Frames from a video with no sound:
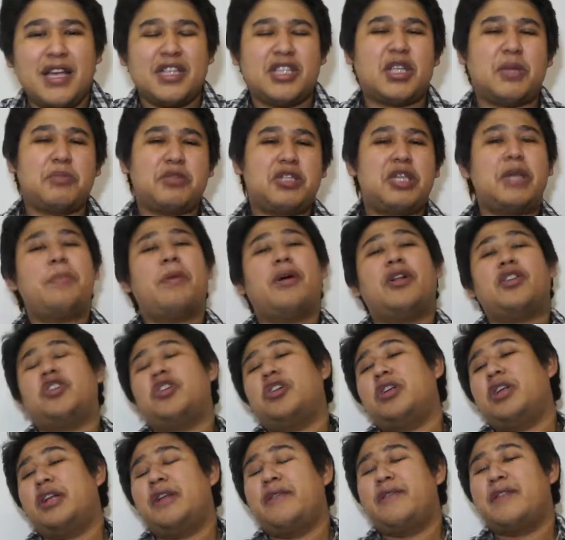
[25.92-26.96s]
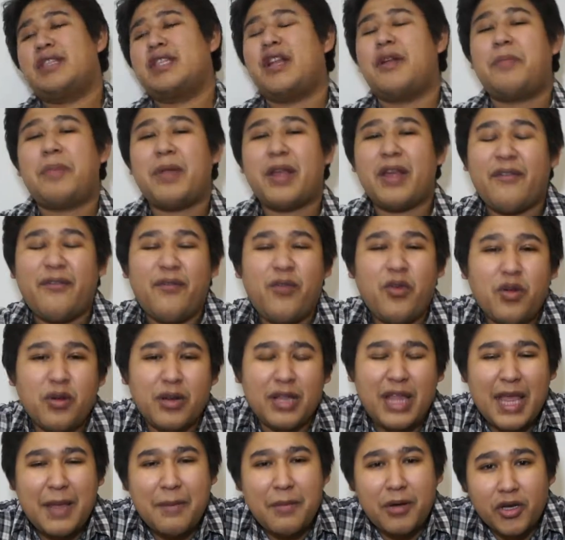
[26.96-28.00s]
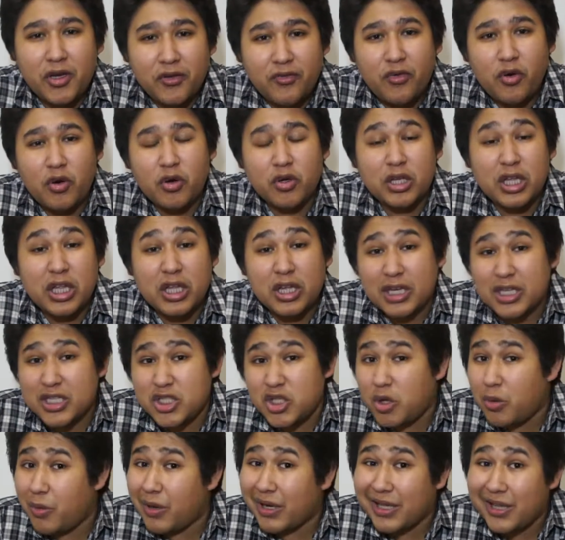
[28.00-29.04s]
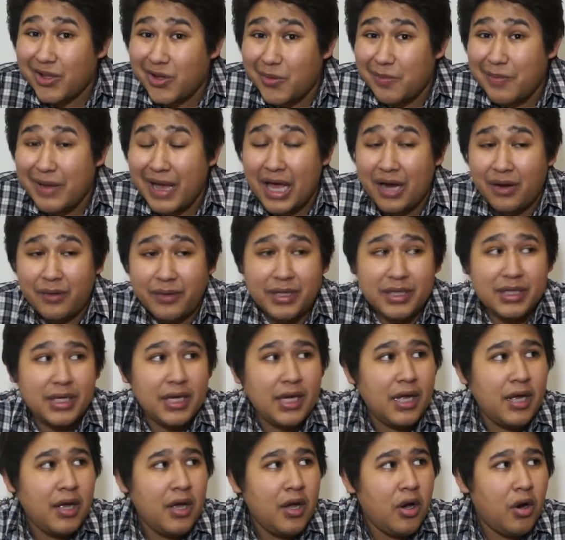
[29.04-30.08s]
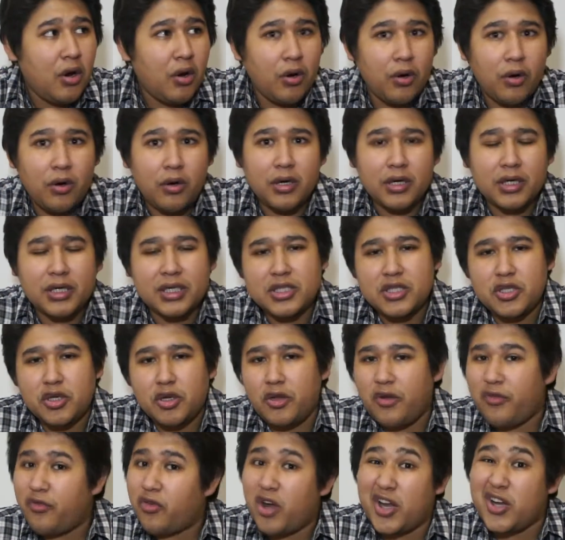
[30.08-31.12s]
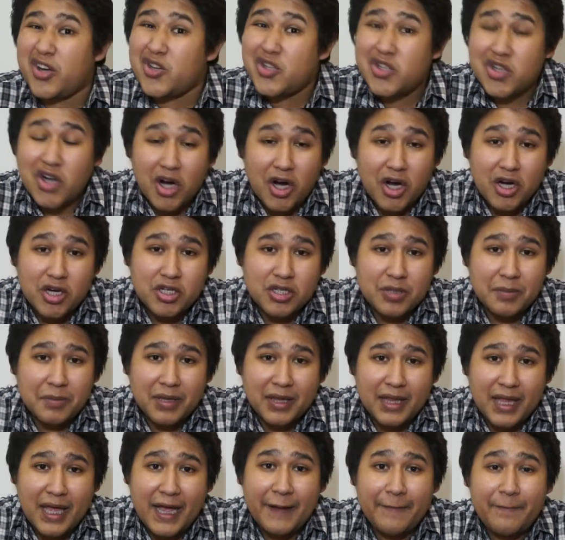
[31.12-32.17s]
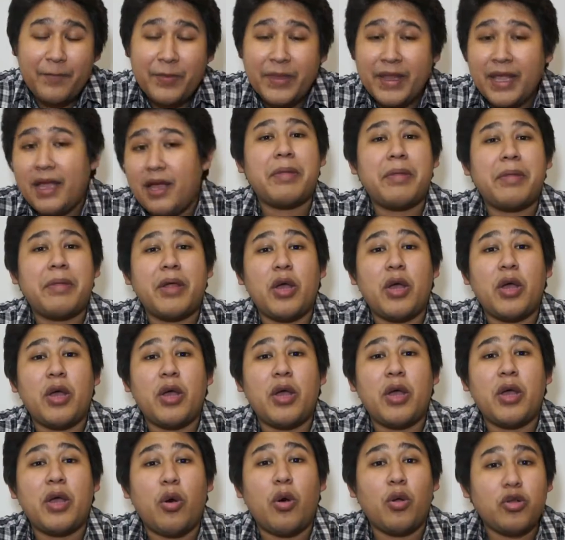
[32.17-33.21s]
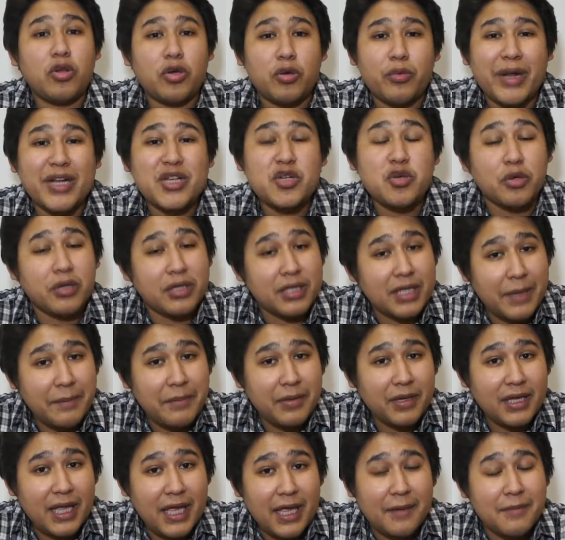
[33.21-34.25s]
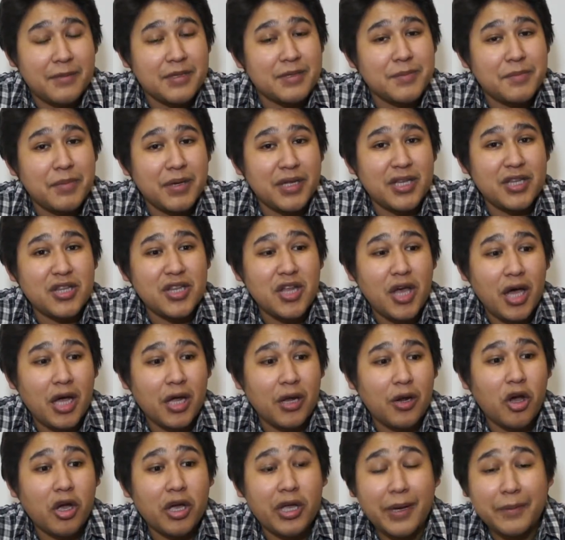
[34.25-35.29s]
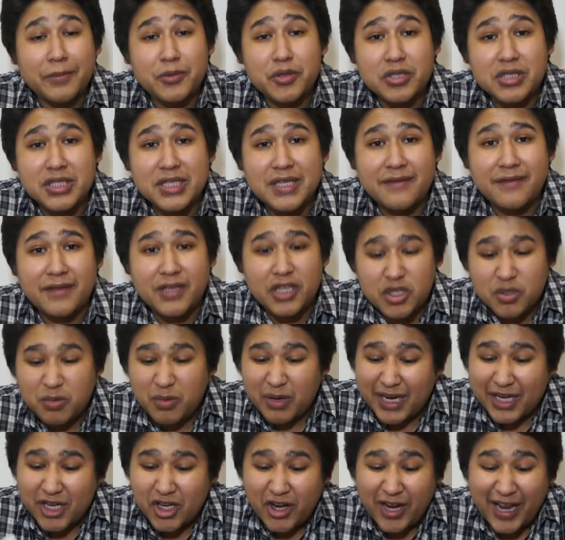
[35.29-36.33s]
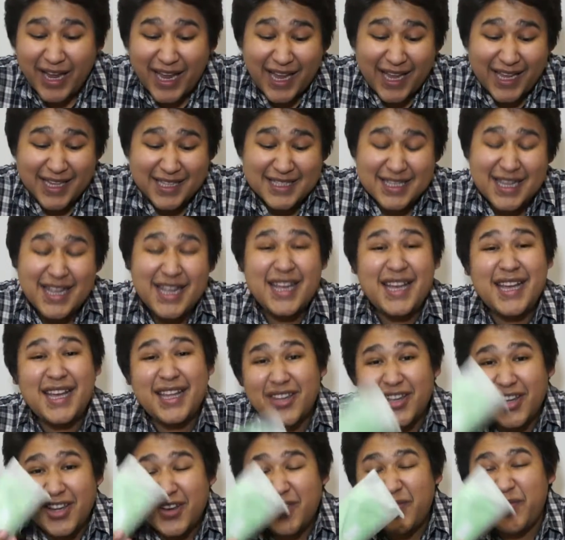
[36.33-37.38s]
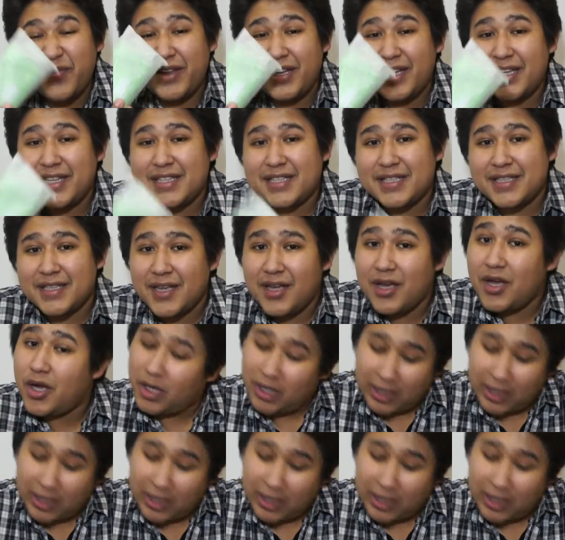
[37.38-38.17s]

some cheap alternative instead of playing a phone game on your phone because you don't want to kill your battery, or because, you know, you forgot your charge and that. You know, you want to play older retro type of games but not hook it up to TV, you just want it in your hands, the convenience.